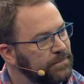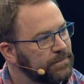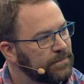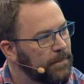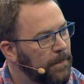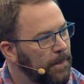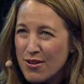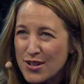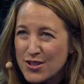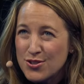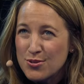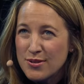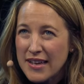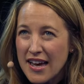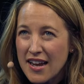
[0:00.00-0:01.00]
And how did
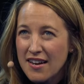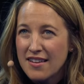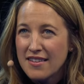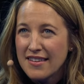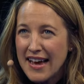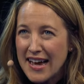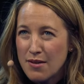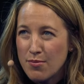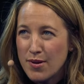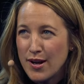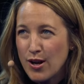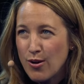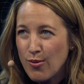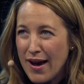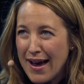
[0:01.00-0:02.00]
you get
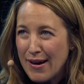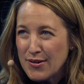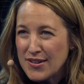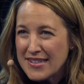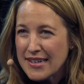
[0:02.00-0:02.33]
alignment around?